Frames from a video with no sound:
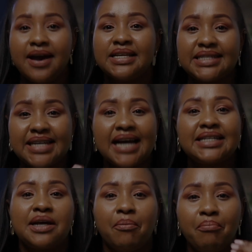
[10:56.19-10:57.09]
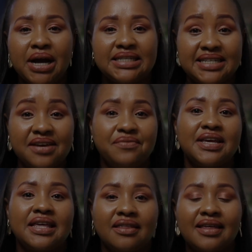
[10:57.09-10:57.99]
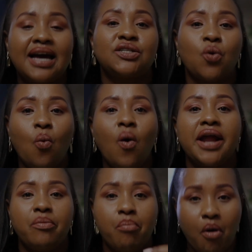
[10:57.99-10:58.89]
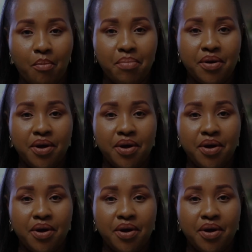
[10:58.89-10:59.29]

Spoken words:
Start by saving that 1 bob.